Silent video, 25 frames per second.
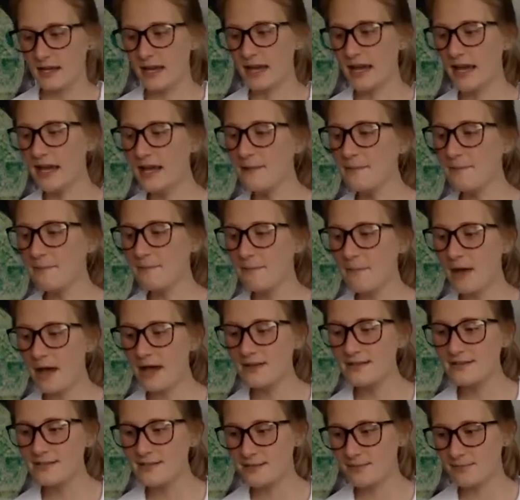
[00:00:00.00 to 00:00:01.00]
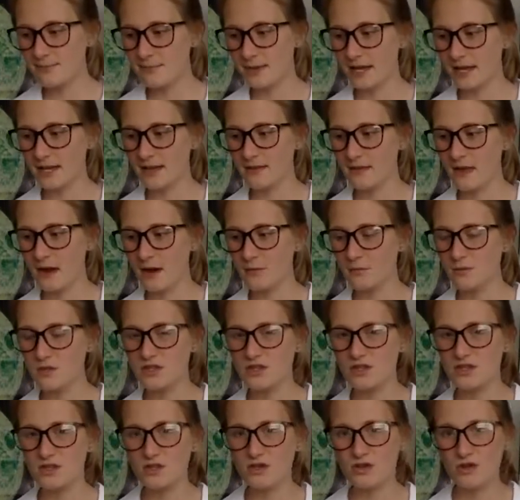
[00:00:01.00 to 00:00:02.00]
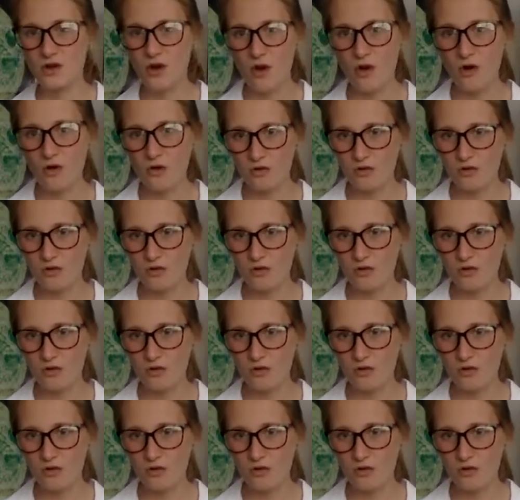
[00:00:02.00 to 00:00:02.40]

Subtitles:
it must mean that it was no